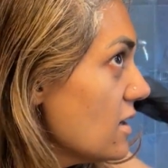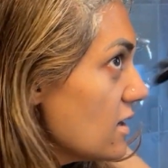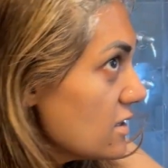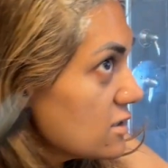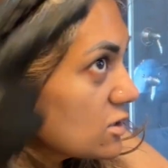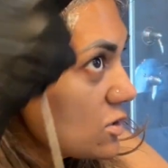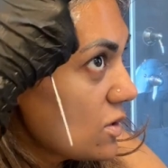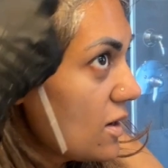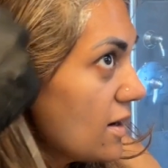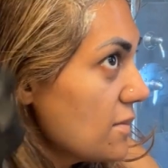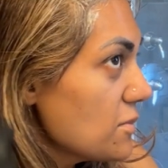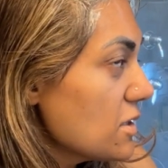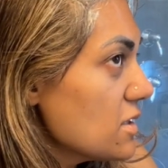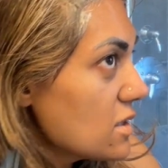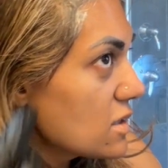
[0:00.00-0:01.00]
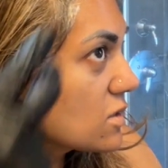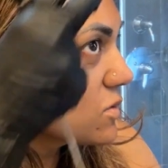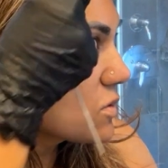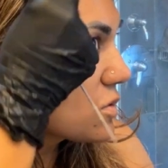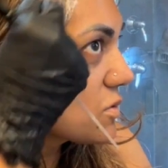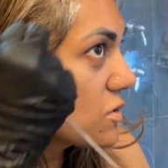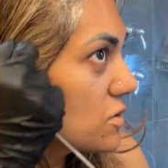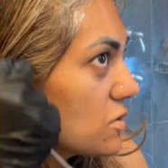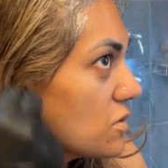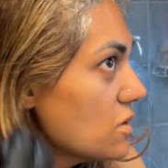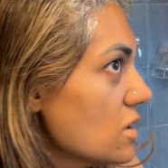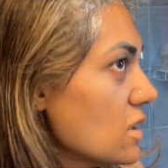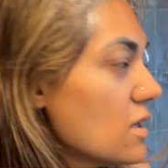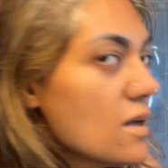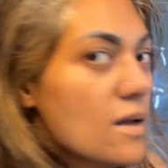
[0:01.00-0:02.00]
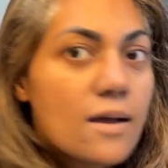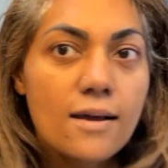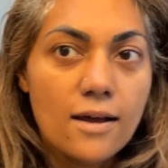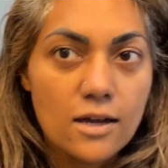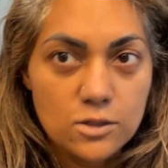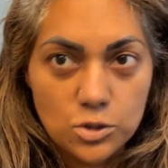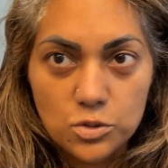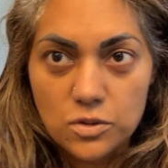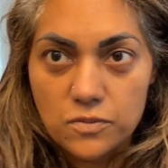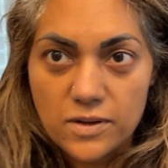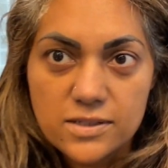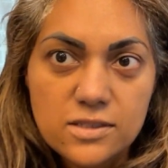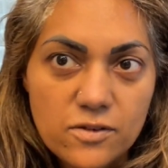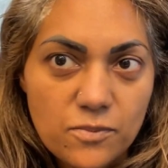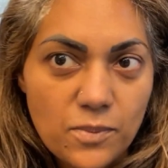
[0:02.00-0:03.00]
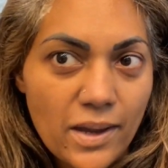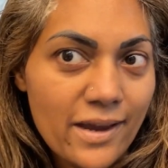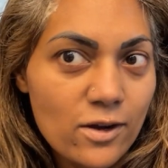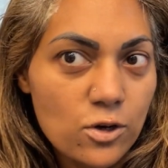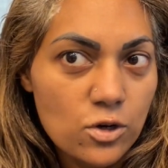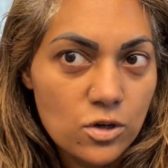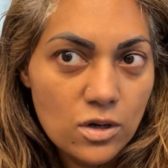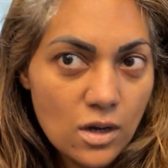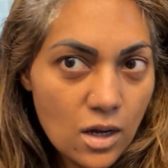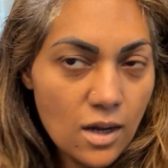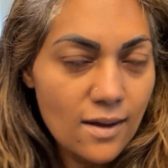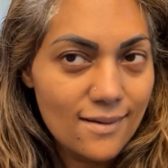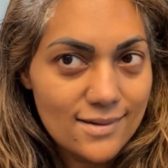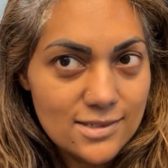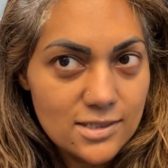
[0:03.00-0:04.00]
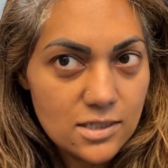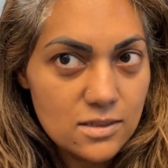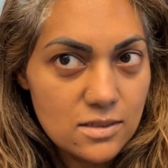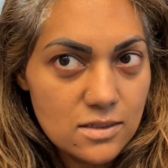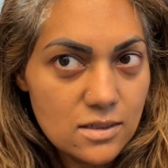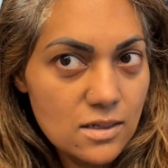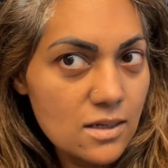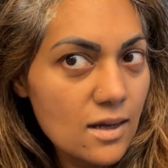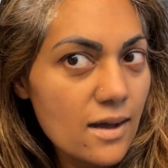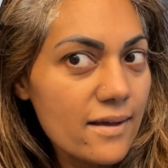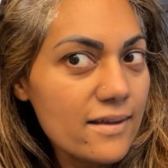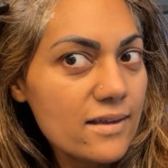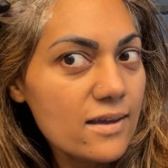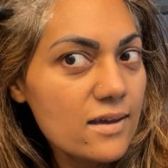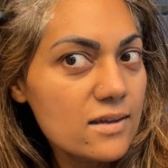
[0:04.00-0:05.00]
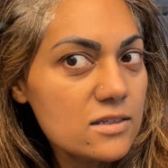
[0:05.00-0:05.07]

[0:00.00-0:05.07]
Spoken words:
And so I'm gonna go through and do the rest of my hair until I get